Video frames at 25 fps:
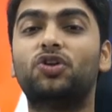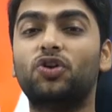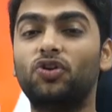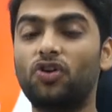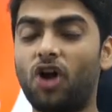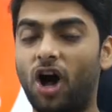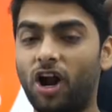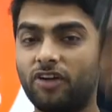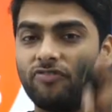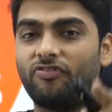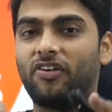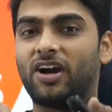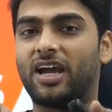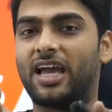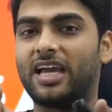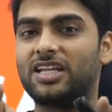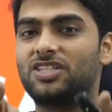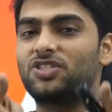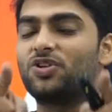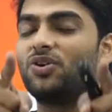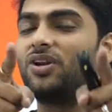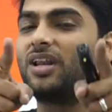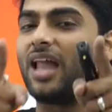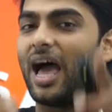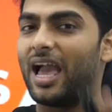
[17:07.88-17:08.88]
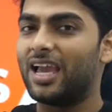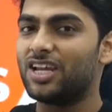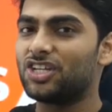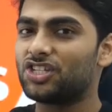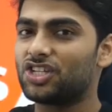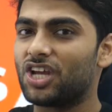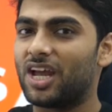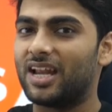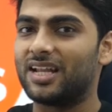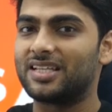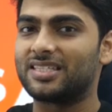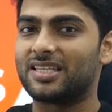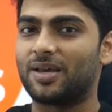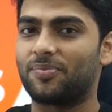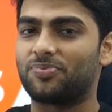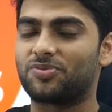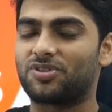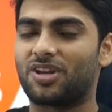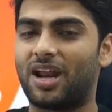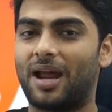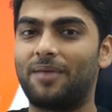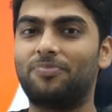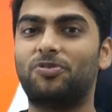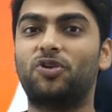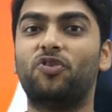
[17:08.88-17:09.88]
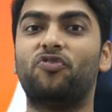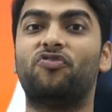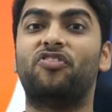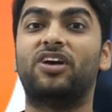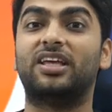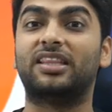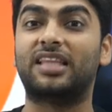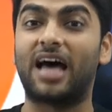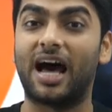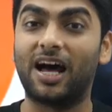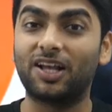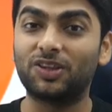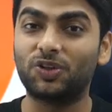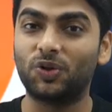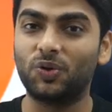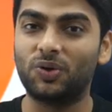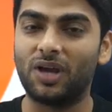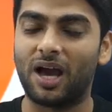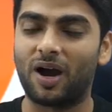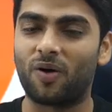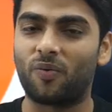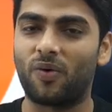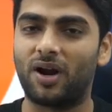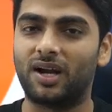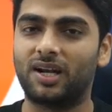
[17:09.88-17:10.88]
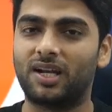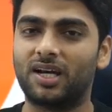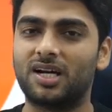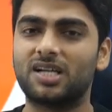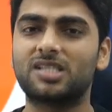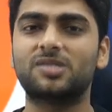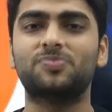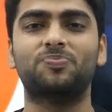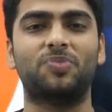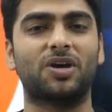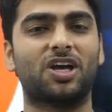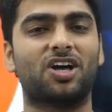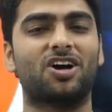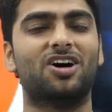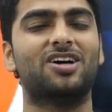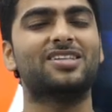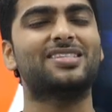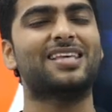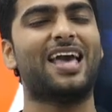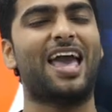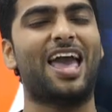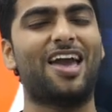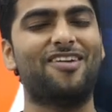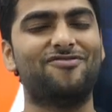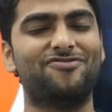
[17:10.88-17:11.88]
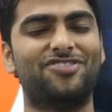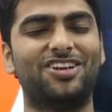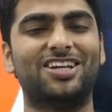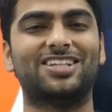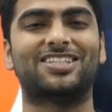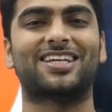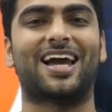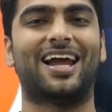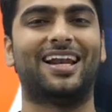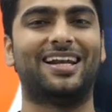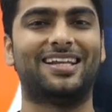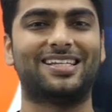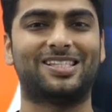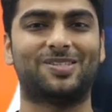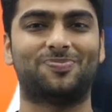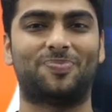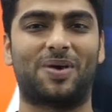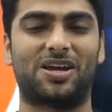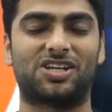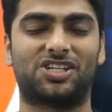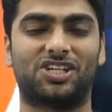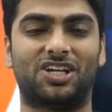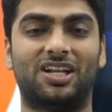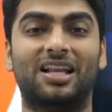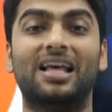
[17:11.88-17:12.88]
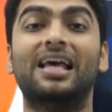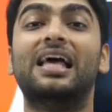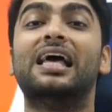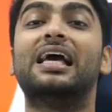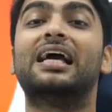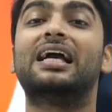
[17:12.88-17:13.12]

do not forget to like, share and subscribe to Vedantu Young Wonders, because every child is special.